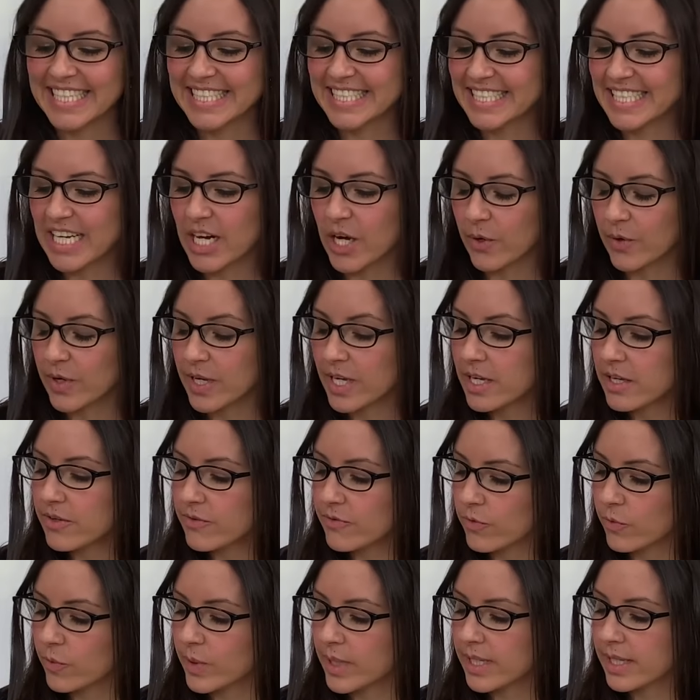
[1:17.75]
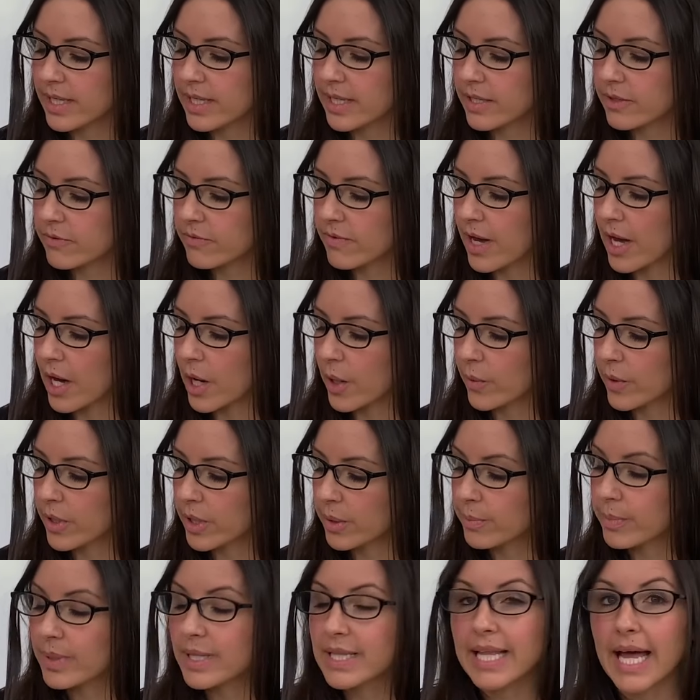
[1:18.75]
So if we give
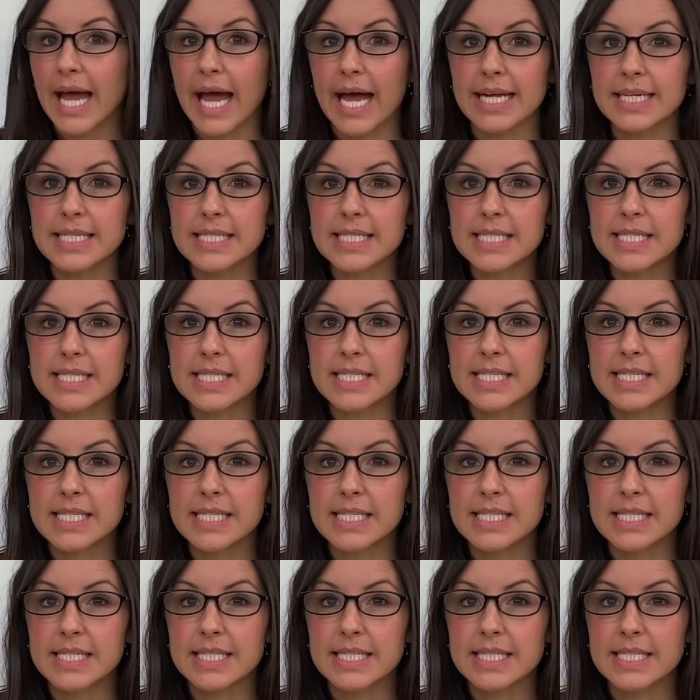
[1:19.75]
our plant